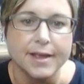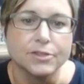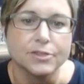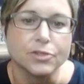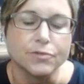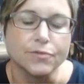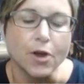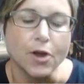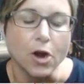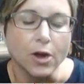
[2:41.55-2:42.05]

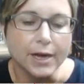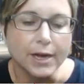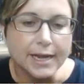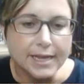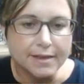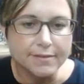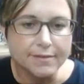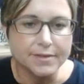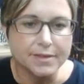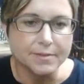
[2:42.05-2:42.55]
So you've
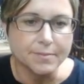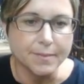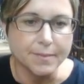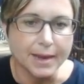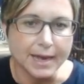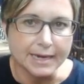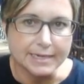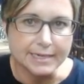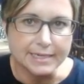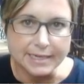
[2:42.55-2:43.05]
already given the
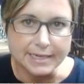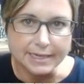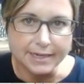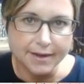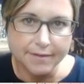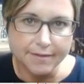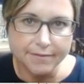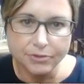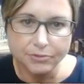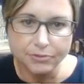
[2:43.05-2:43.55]
main
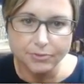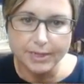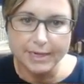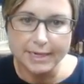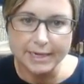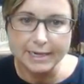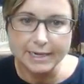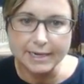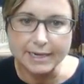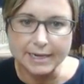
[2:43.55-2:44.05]
idea of the
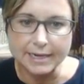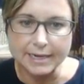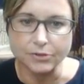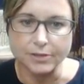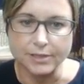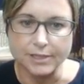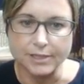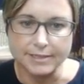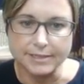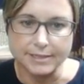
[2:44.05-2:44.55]
reading in your
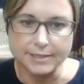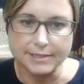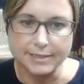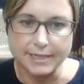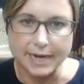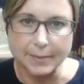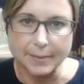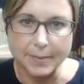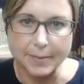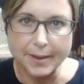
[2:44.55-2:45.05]
thesis
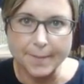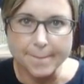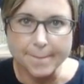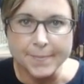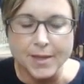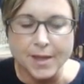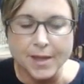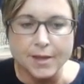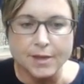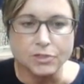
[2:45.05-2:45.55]
statement.
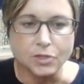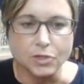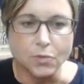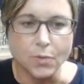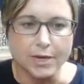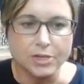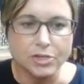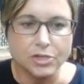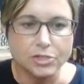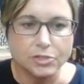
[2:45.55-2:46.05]
So you
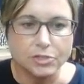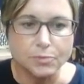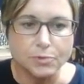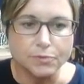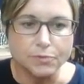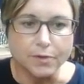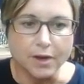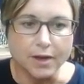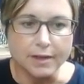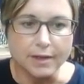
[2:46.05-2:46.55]
want to just
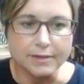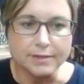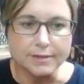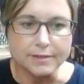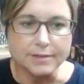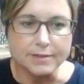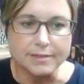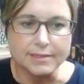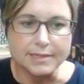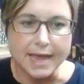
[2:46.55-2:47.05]
move on
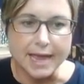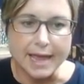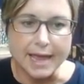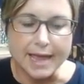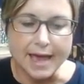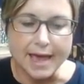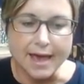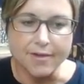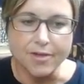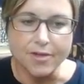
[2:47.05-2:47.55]
to
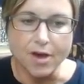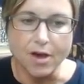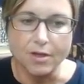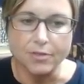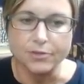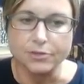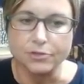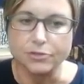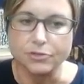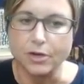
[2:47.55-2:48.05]
say how the
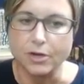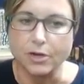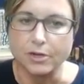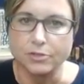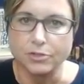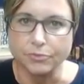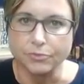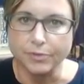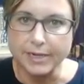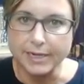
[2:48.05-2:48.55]
author starts
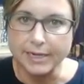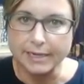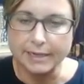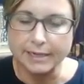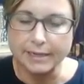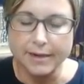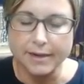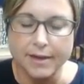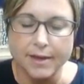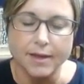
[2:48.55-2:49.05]
the
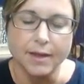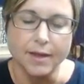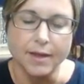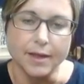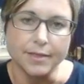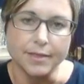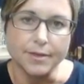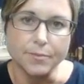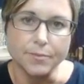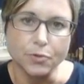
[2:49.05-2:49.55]
reading
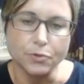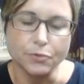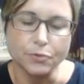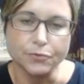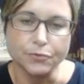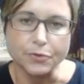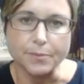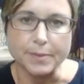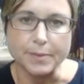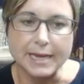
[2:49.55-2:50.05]
and then move
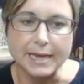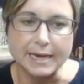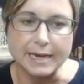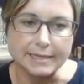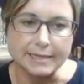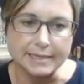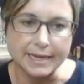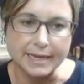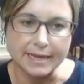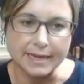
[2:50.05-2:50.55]
from
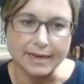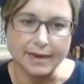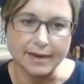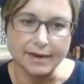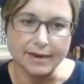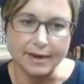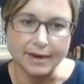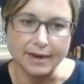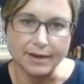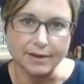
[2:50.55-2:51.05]
beginning to
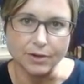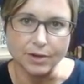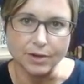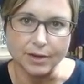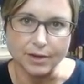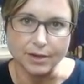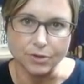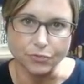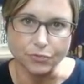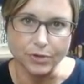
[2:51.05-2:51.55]
end
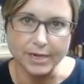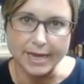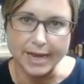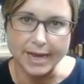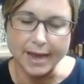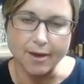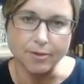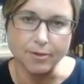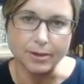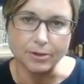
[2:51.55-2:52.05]
and
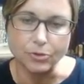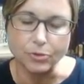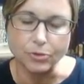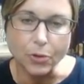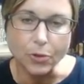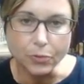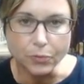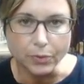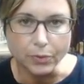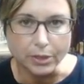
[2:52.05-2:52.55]
recount in your
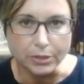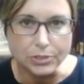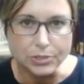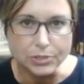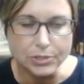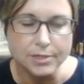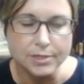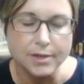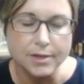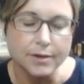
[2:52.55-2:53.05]
own
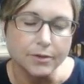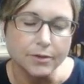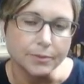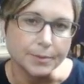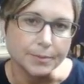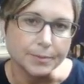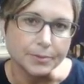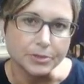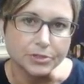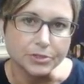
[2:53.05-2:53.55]
words.
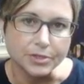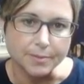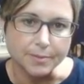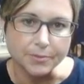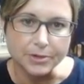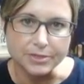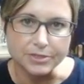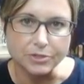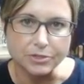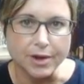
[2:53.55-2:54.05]
Remember,
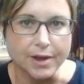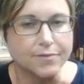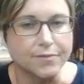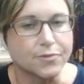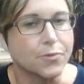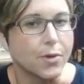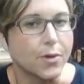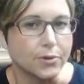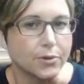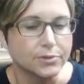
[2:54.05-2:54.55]
summaries don't
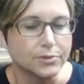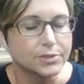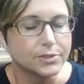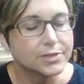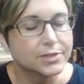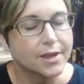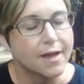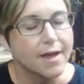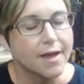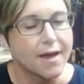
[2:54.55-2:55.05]
have
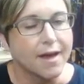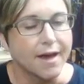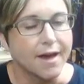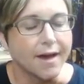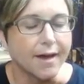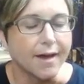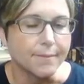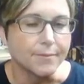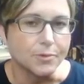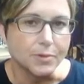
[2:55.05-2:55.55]
quotes.
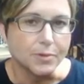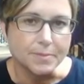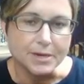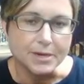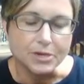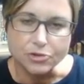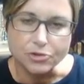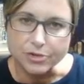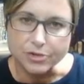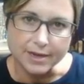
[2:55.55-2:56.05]
You want to
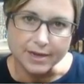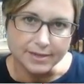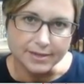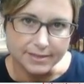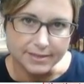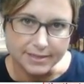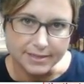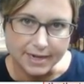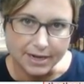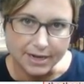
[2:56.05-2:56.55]
make sure not
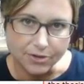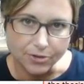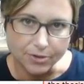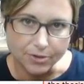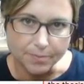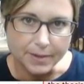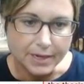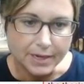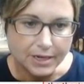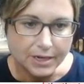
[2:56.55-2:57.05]
to state your
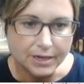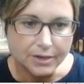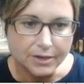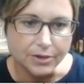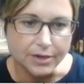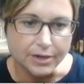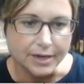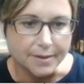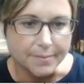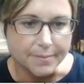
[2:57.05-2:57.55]
opinion
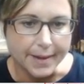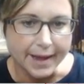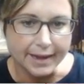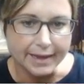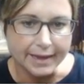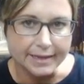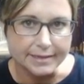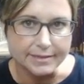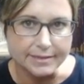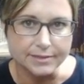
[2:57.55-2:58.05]
or any
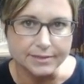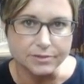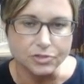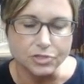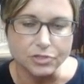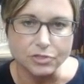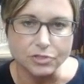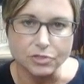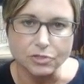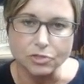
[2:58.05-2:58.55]
bias.
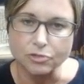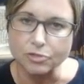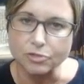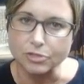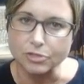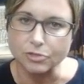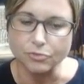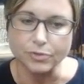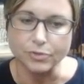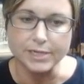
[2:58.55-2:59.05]
You're
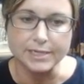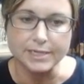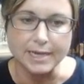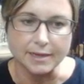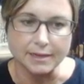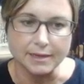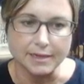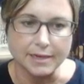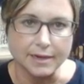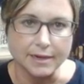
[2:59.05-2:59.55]
just
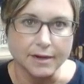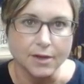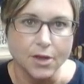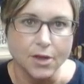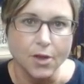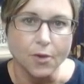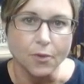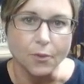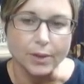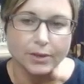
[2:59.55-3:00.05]
retelling
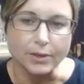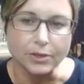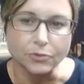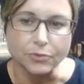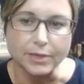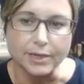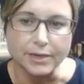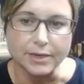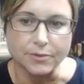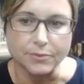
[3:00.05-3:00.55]
what the
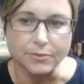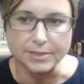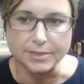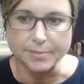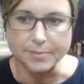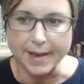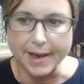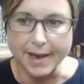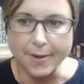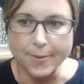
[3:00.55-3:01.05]
reading was
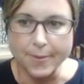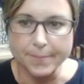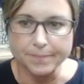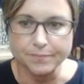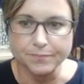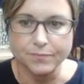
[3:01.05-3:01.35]
about.